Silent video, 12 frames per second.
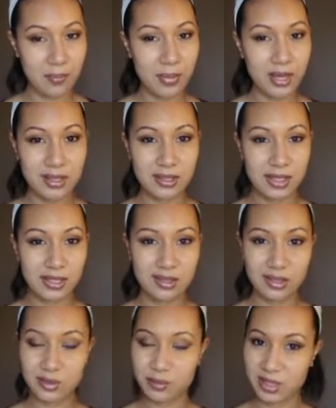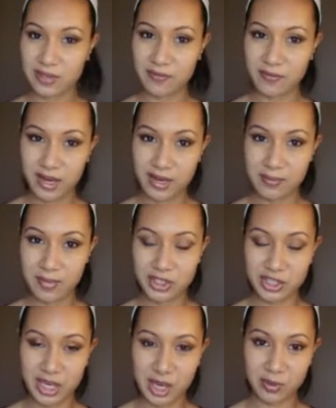But I couldn't really find
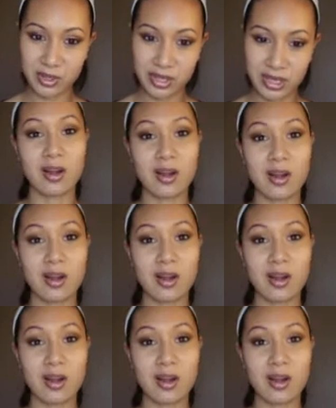much out there.